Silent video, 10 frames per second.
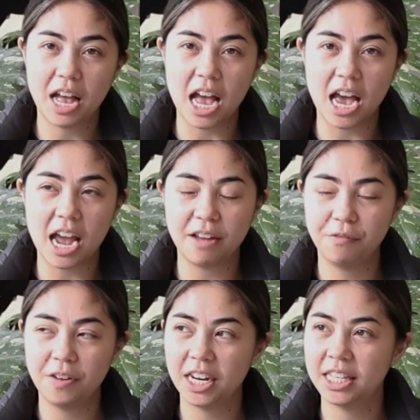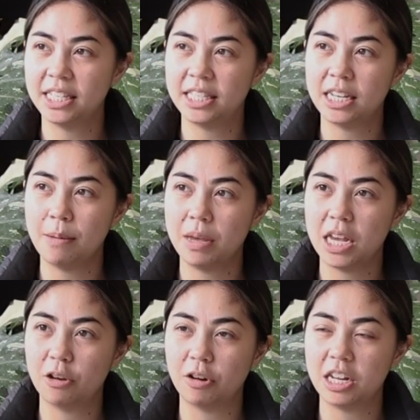I haven't found a
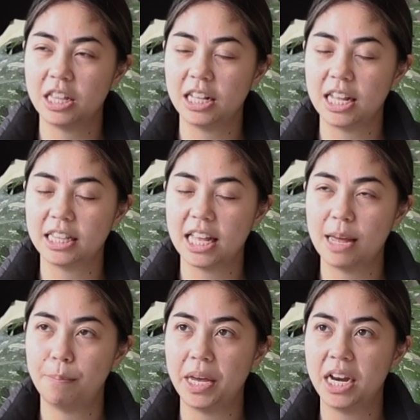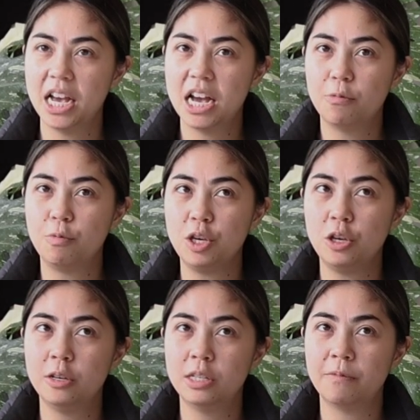systemic or anything like that, but we
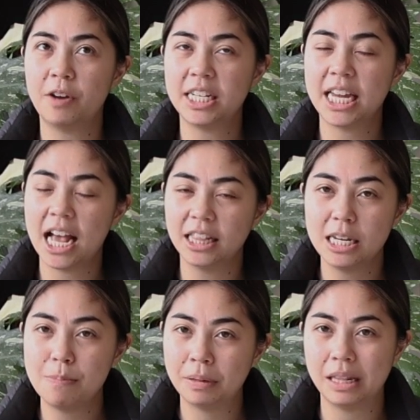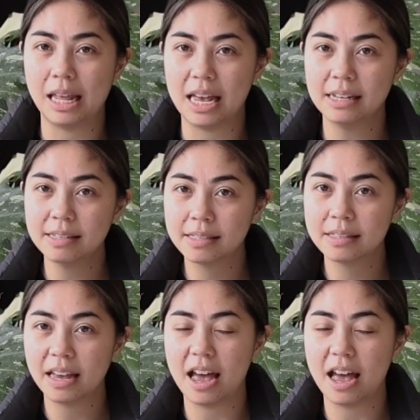use Vitality Plus.